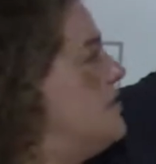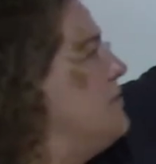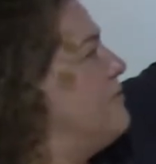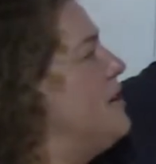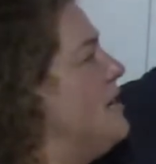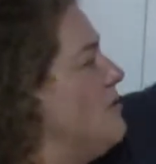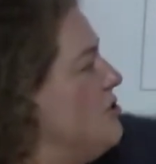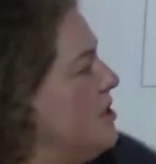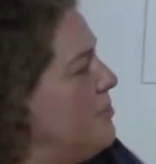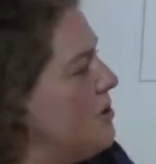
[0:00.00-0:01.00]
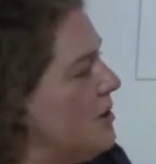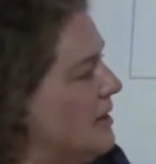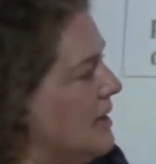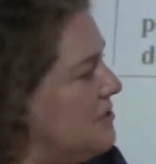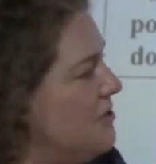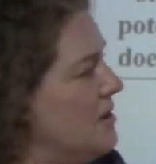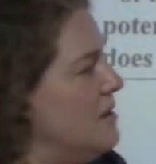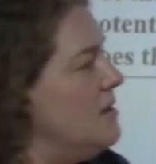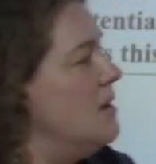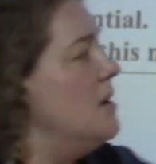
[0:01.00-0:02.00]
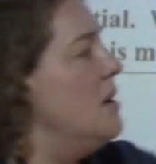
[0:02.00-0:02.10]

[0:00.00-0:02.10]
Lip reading: the free energy per electron,